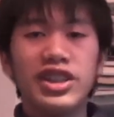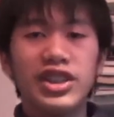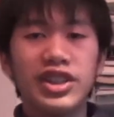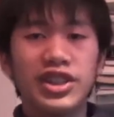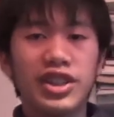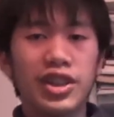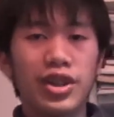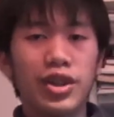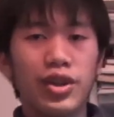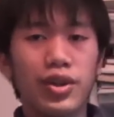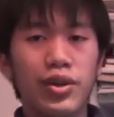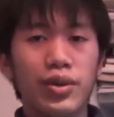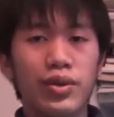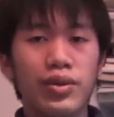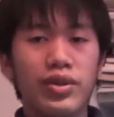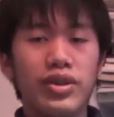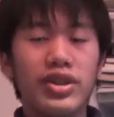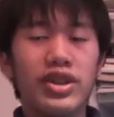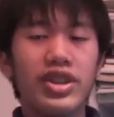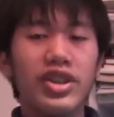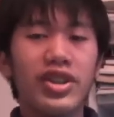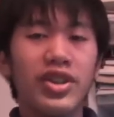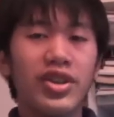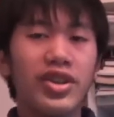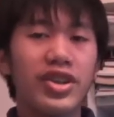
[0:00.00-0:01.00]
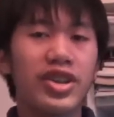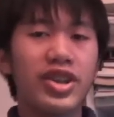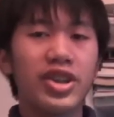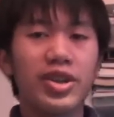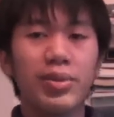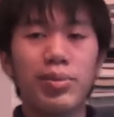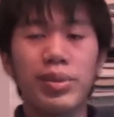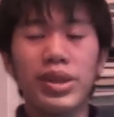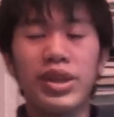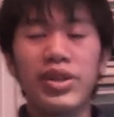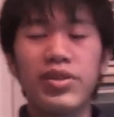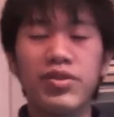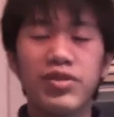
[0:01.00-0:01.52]
so you're not going
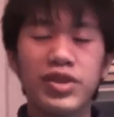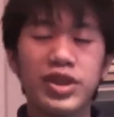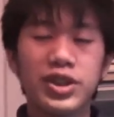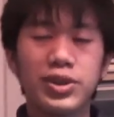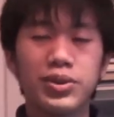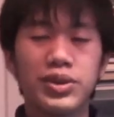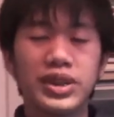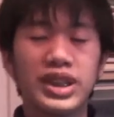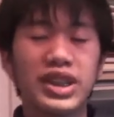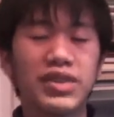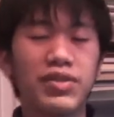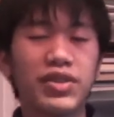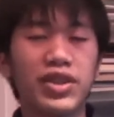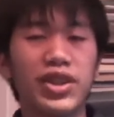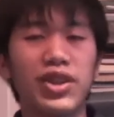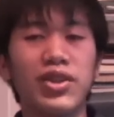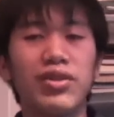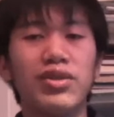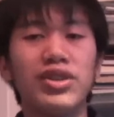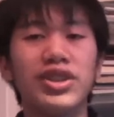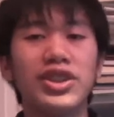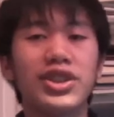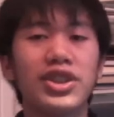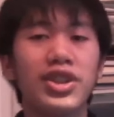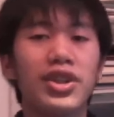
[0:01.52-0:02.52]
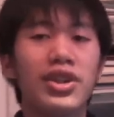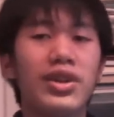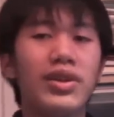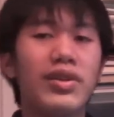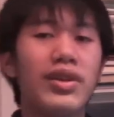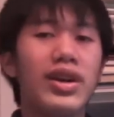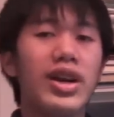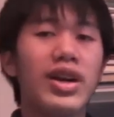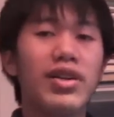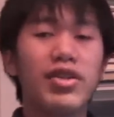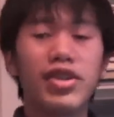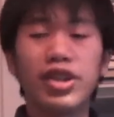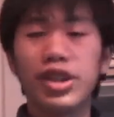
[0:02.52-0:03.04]
to be the first one to have a go.
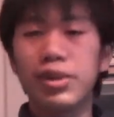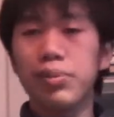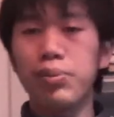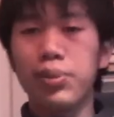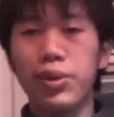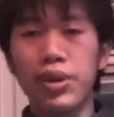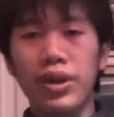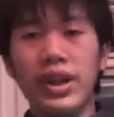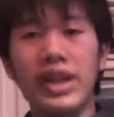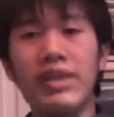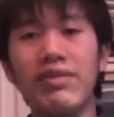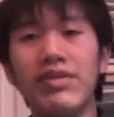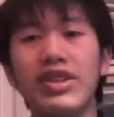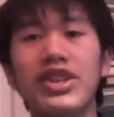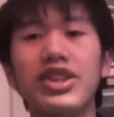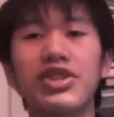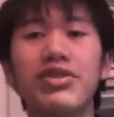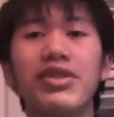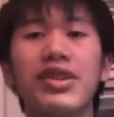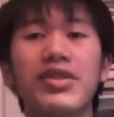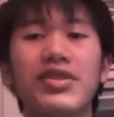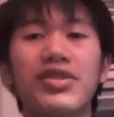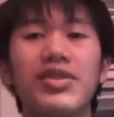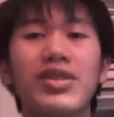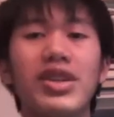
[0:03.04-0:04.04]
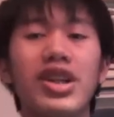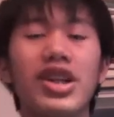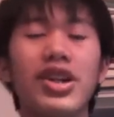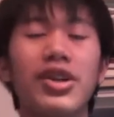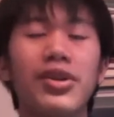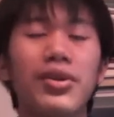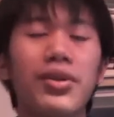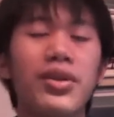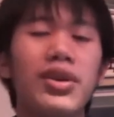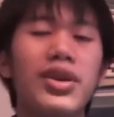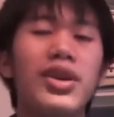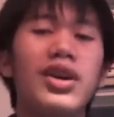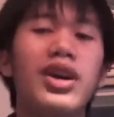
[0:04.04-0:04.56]
So I'm going to put in the description
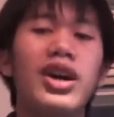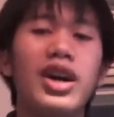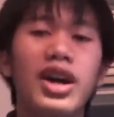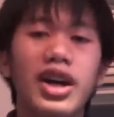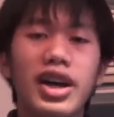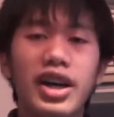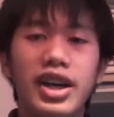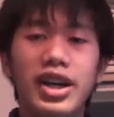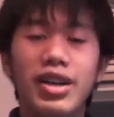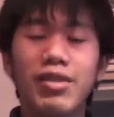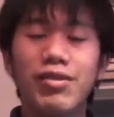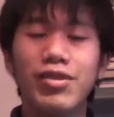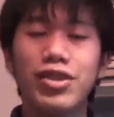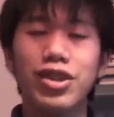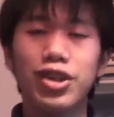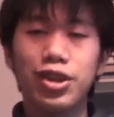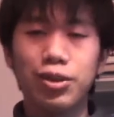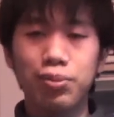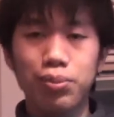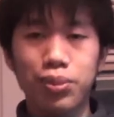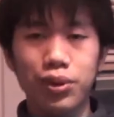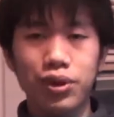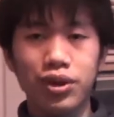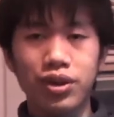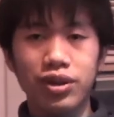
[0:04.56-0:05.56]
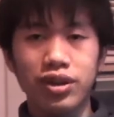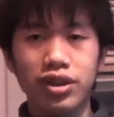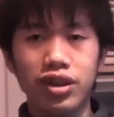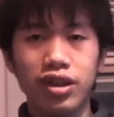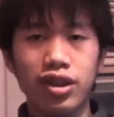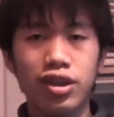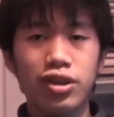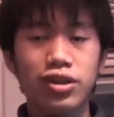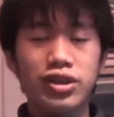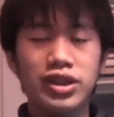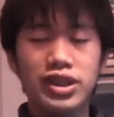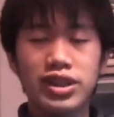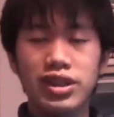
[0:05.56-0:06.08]
below, I am going to put
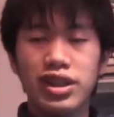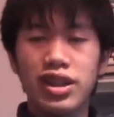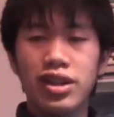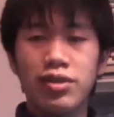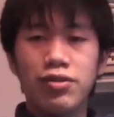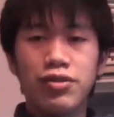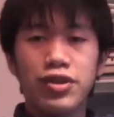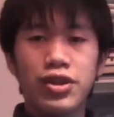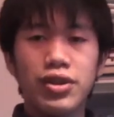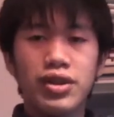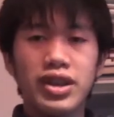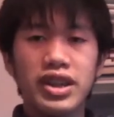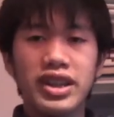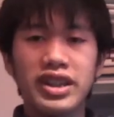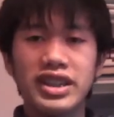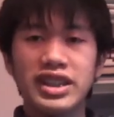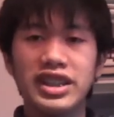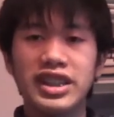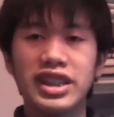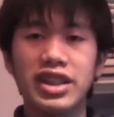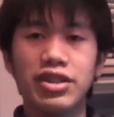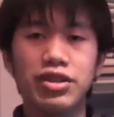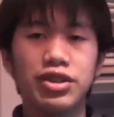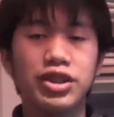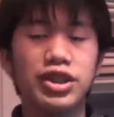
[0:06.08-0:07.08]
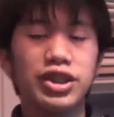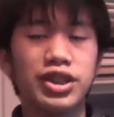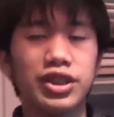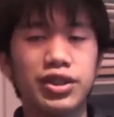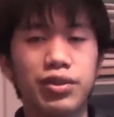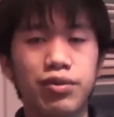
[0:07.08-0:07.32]
a few links down to